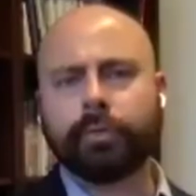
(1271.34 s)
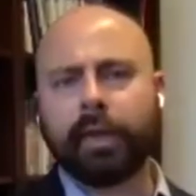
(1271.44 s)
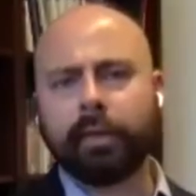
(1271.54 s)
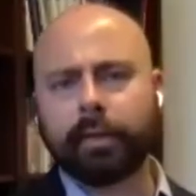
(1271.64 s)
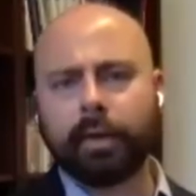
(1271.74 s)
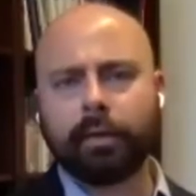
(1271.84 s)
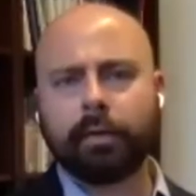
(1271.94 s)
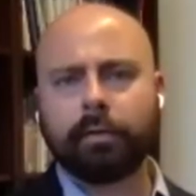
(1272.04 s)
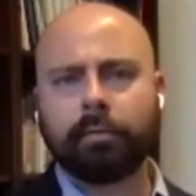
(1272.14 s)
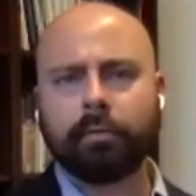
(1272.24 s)

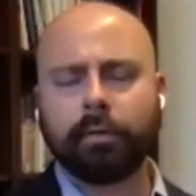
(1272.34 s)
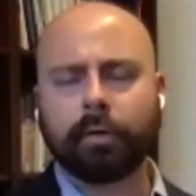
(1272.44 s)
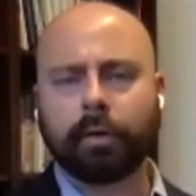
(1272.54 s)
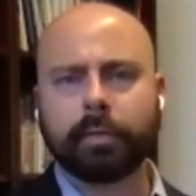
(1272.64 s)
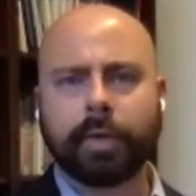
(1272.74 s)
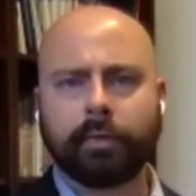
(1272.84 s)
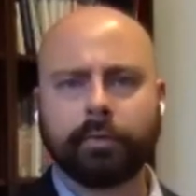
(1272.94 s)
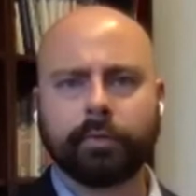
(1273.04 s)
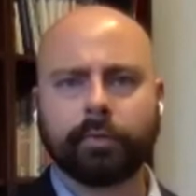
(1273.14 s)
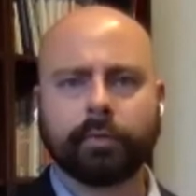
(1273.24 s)
then, on the
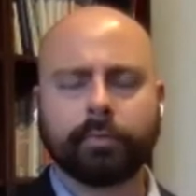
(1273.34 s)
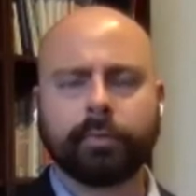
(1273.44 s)
basis of